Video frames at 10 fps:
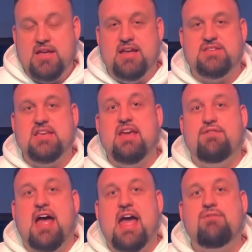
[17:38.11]
It's
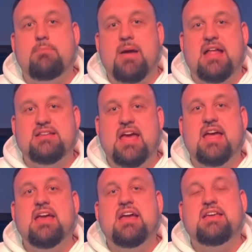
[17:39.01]
if I have a bad
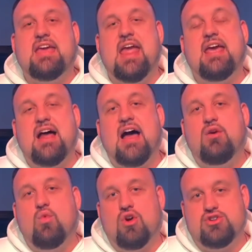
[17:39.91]
day, can I
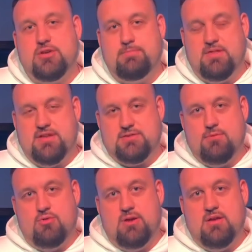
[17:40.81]
worship in this
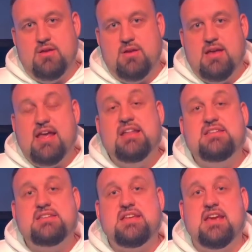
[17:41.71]
moment?
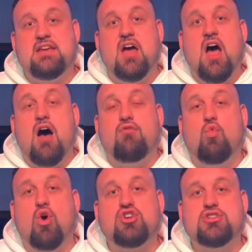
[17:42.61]
Instead of
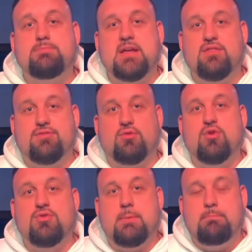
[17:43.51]
worshiping
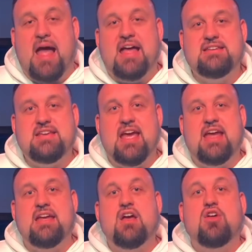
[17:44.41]
through the bad
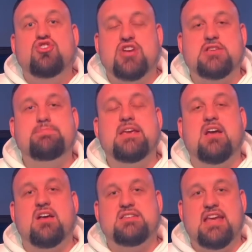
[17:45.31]
day just
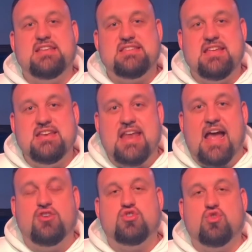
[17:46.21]
because it's the
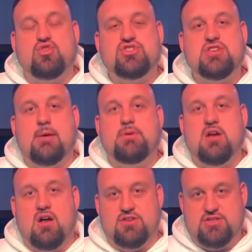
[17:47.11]
natural
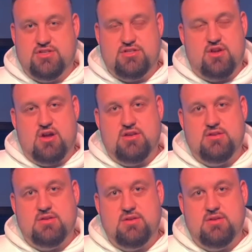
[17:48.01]
subconscious thought.